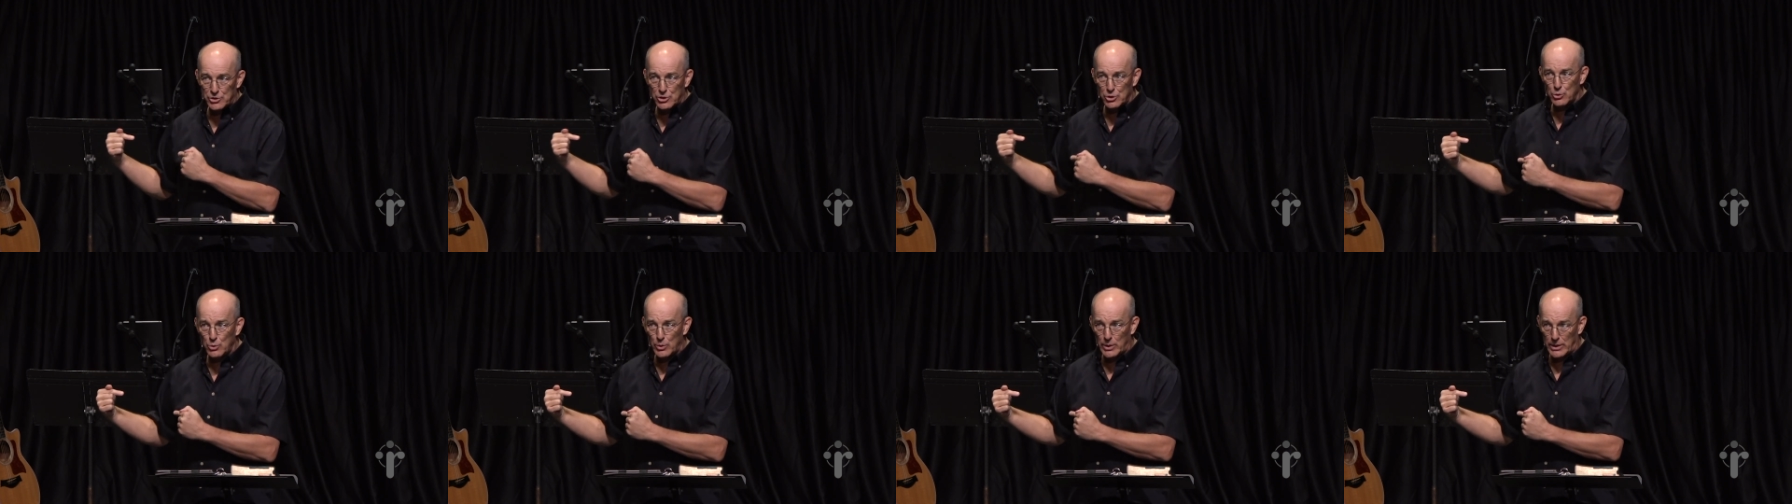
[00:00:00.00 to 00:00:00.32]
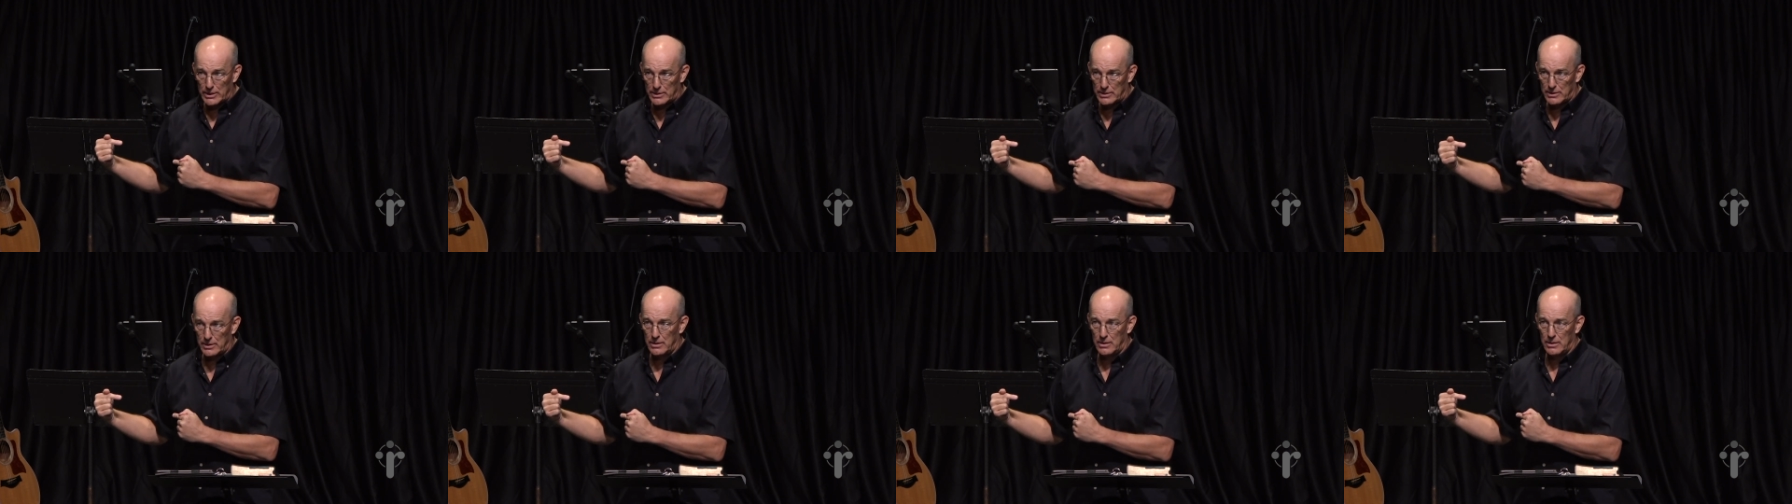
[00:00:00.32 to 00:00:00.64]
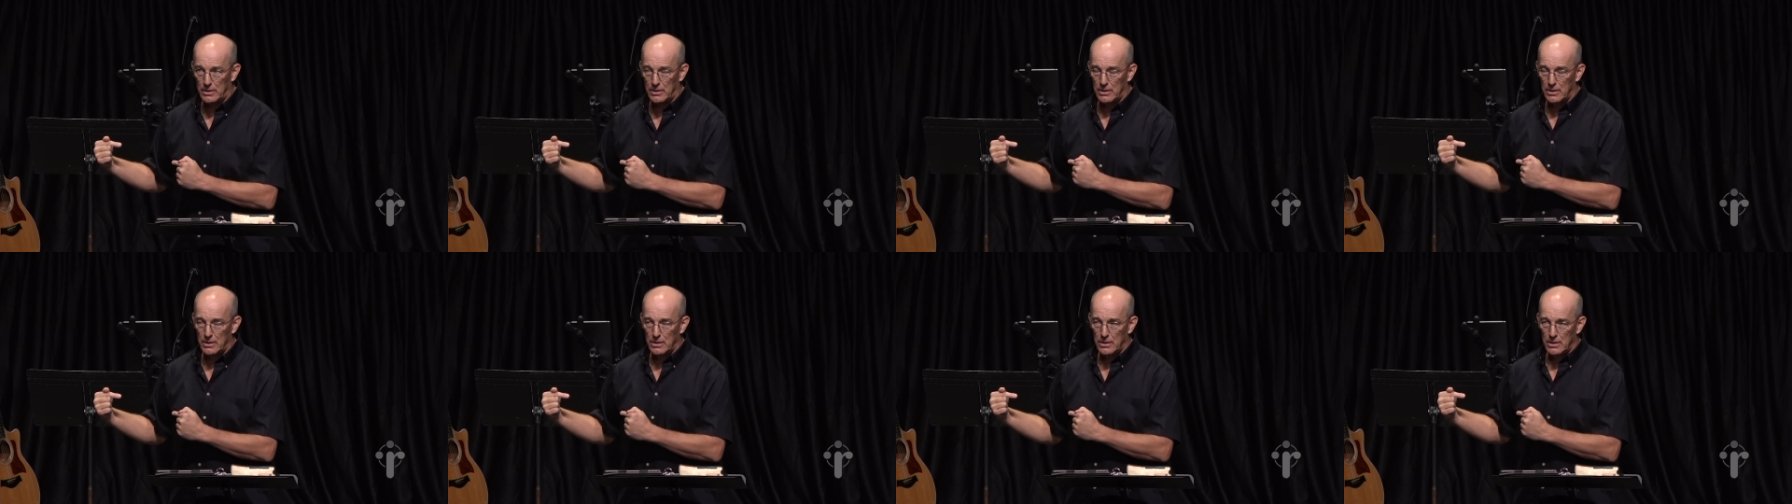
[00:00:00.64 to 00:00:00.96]
to it,
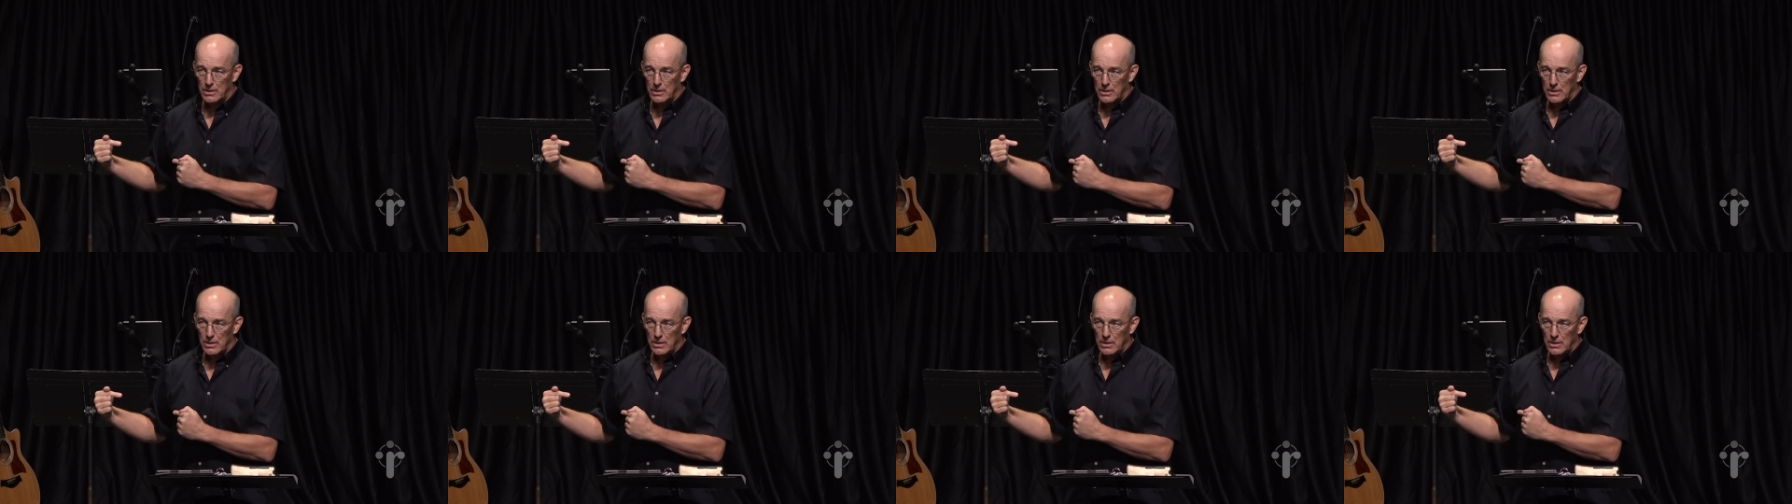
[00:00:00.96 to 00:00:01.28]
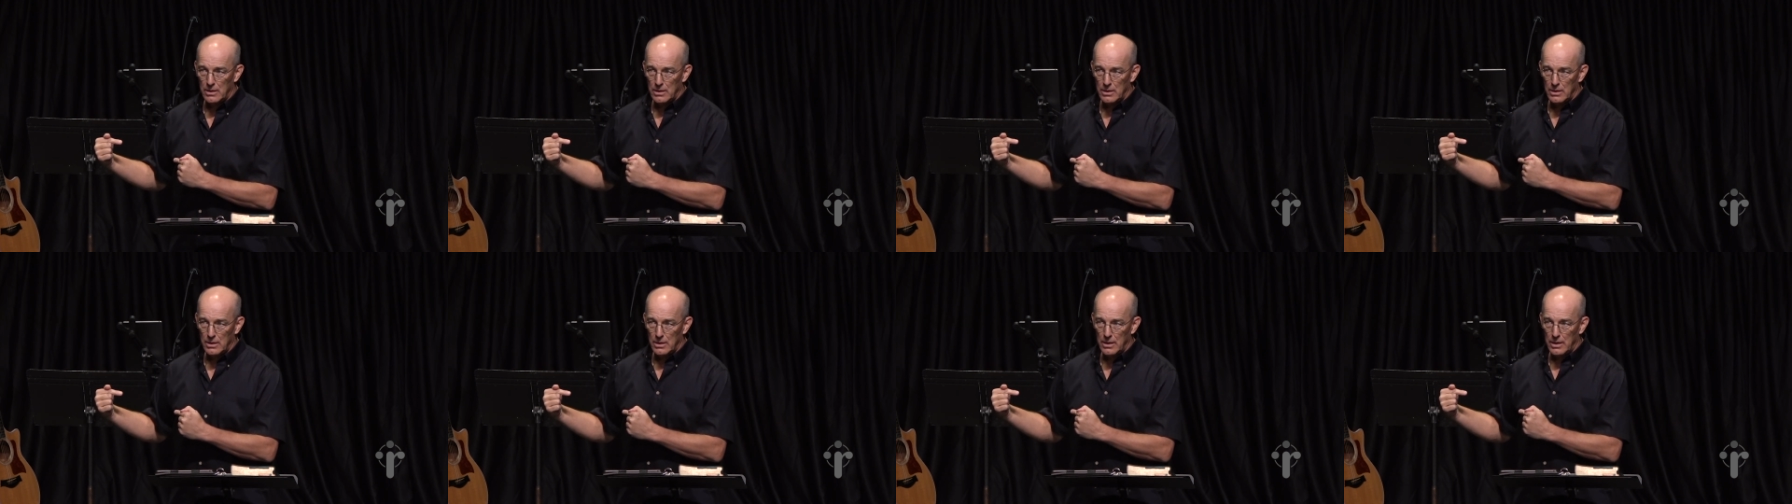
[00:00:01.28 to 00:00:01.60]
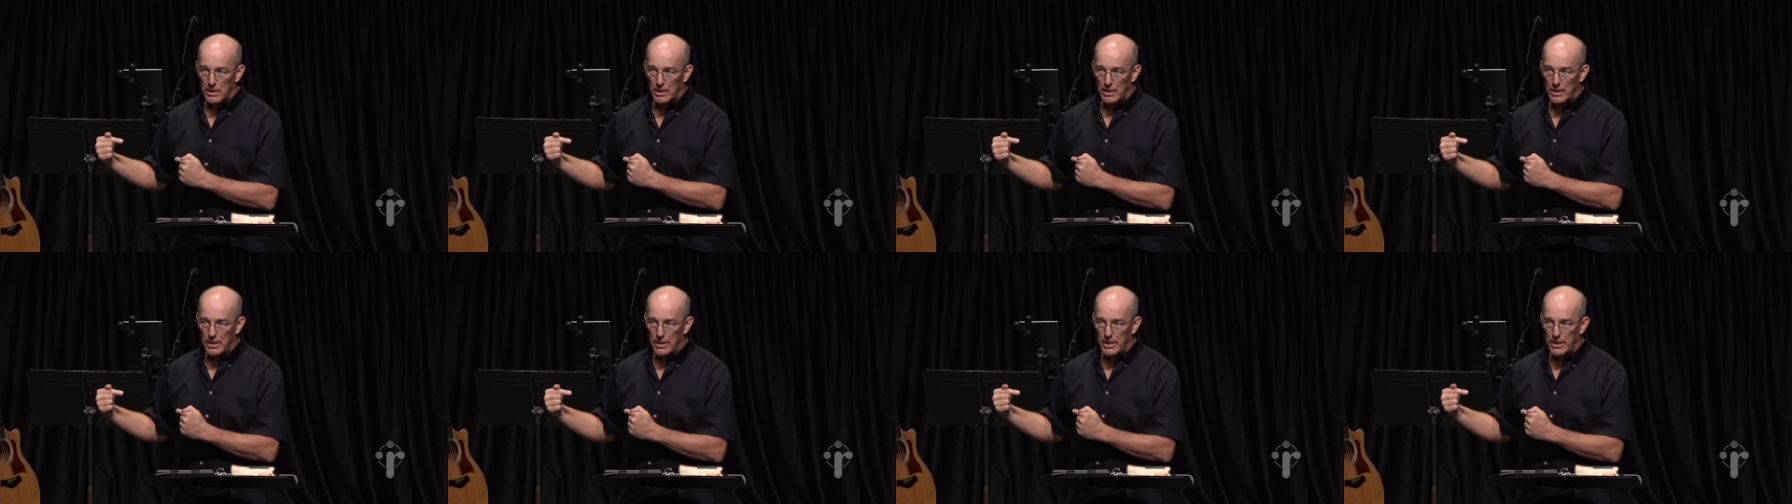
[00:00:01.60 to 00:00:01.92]

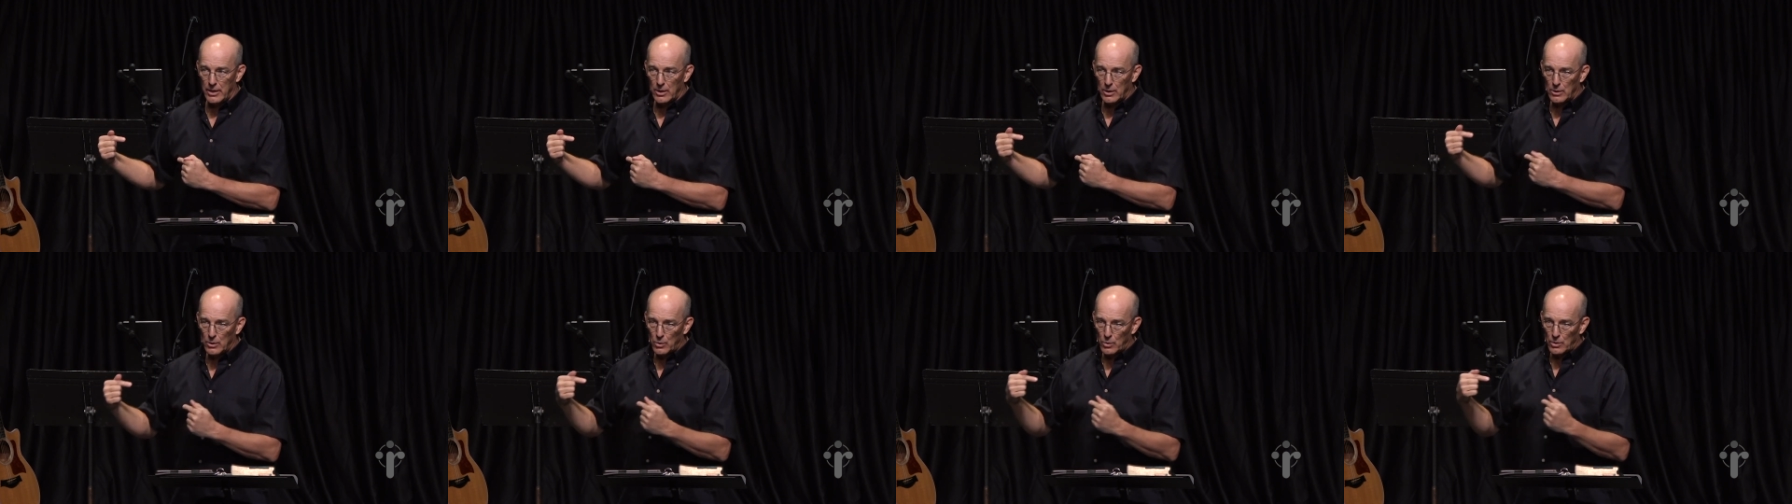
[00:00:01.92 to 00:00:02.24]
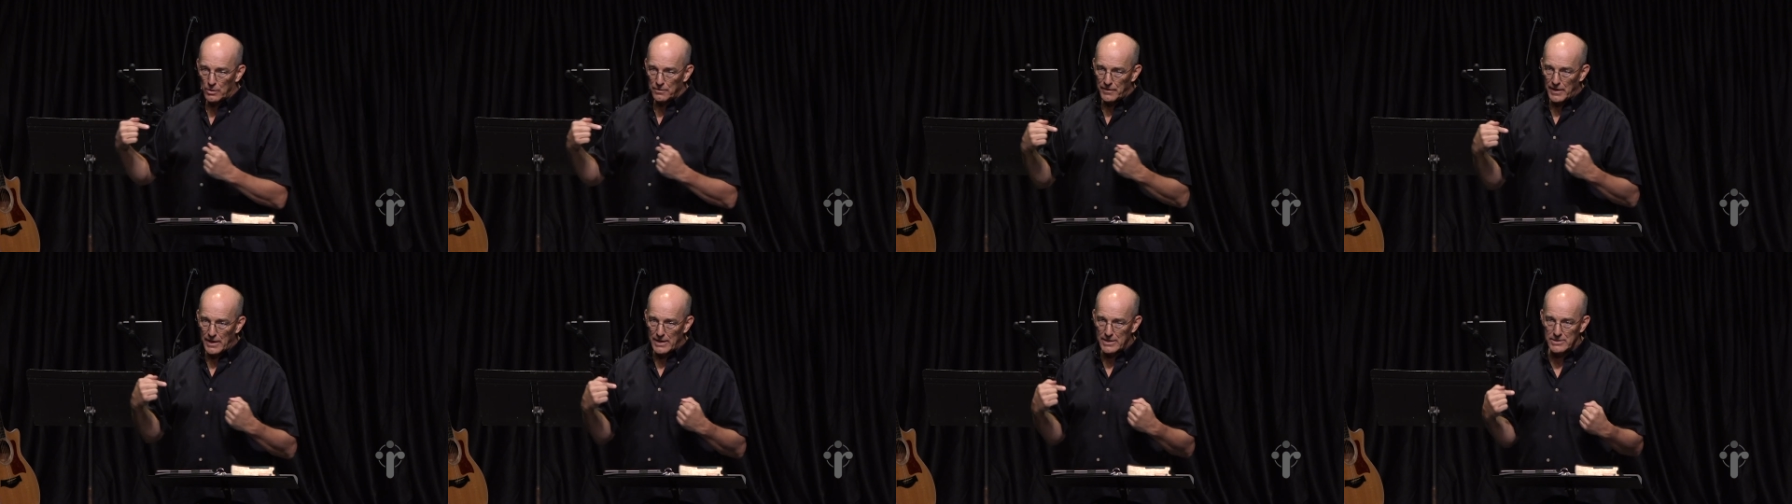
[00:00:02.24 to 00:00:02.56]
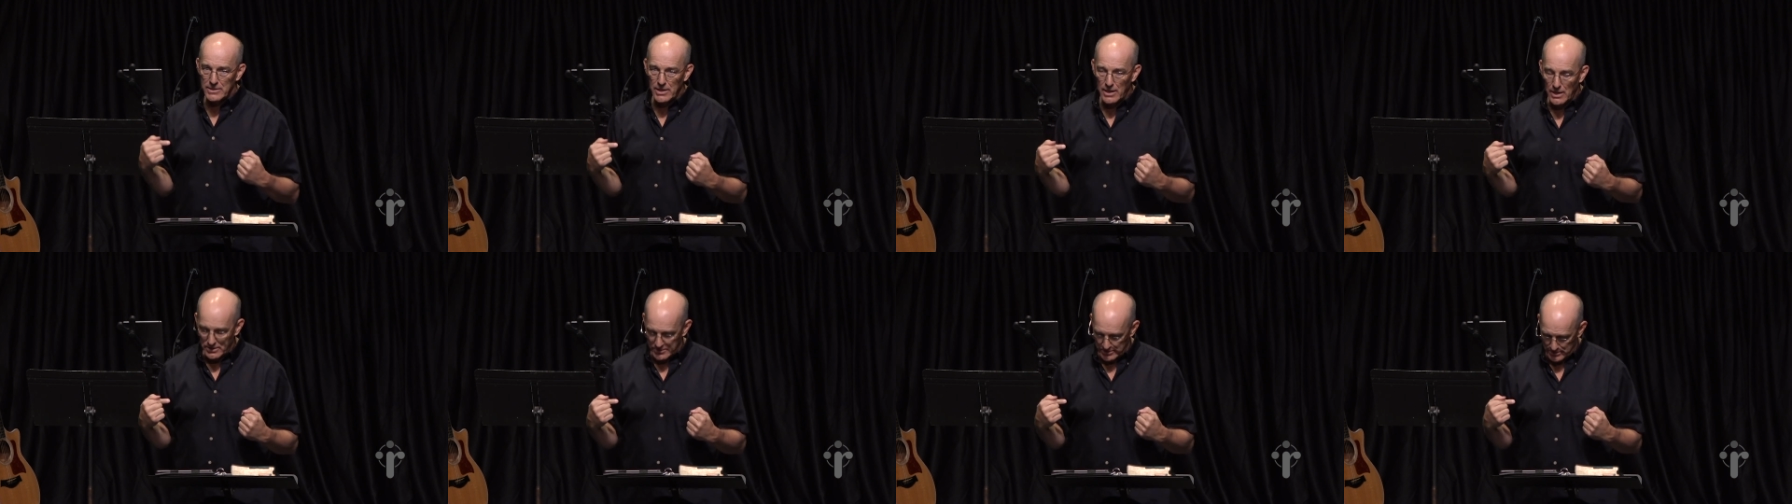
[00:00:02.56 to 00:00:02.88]
it
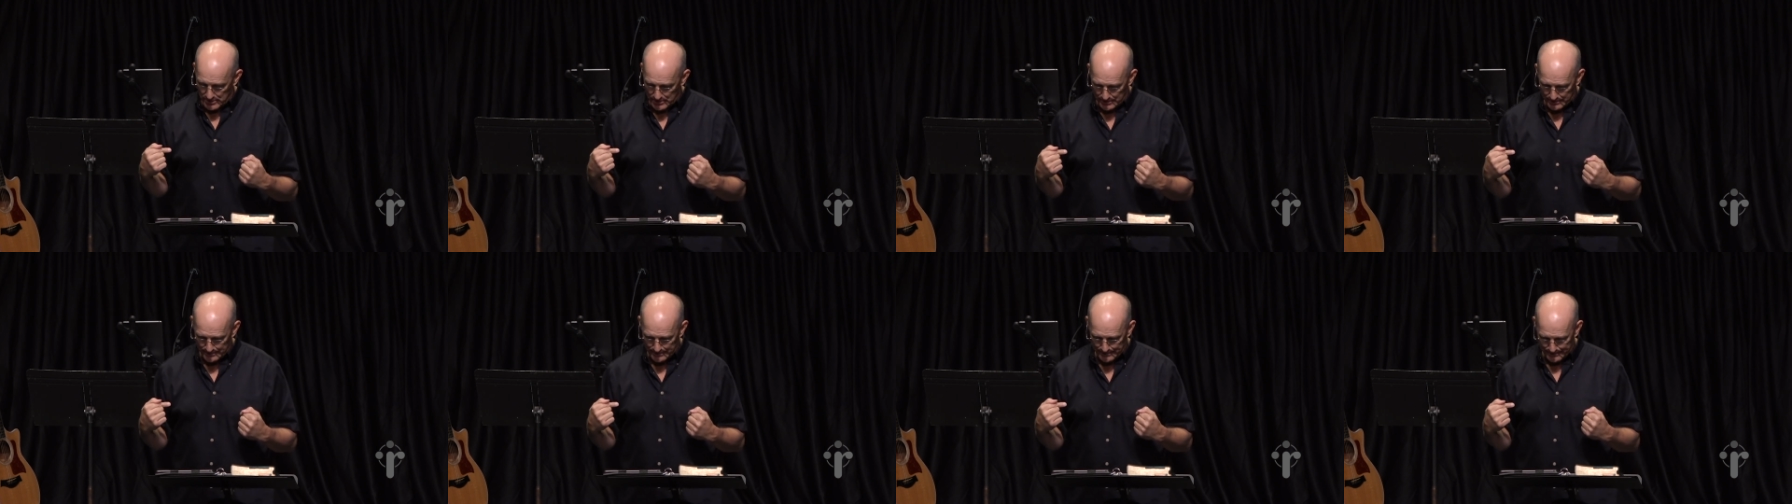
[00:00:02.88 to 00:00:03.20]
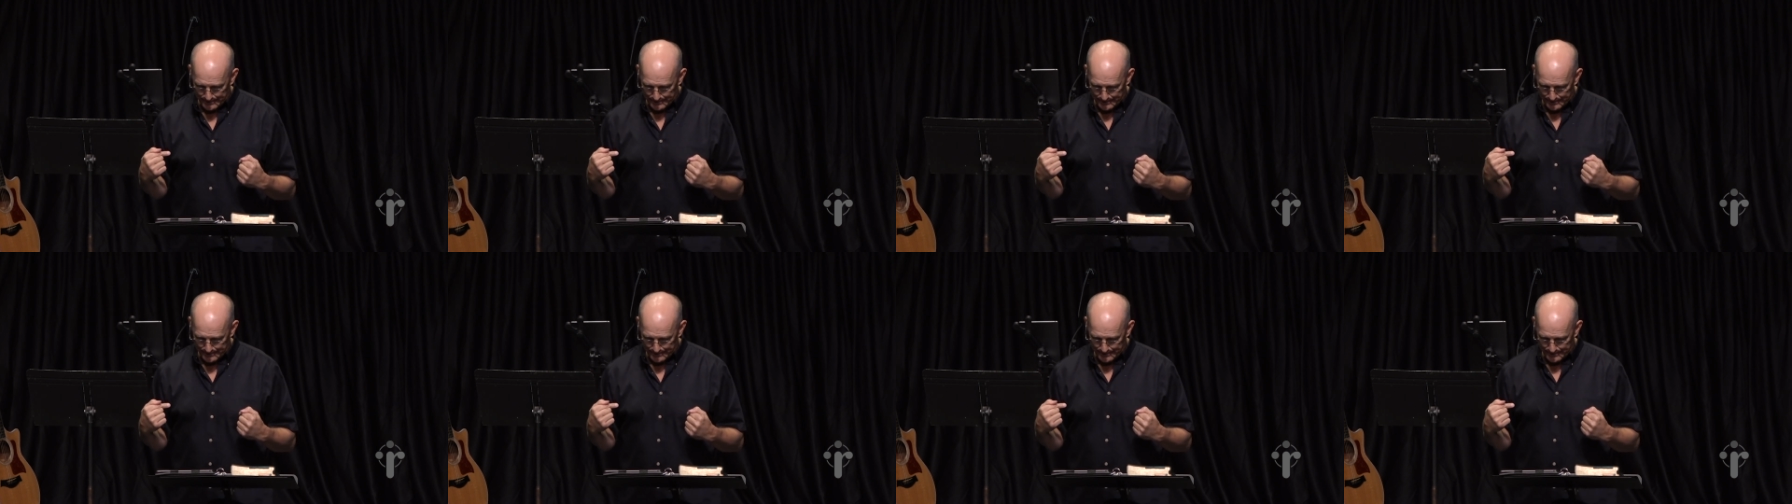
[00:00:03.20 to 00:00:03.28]
glorifies us.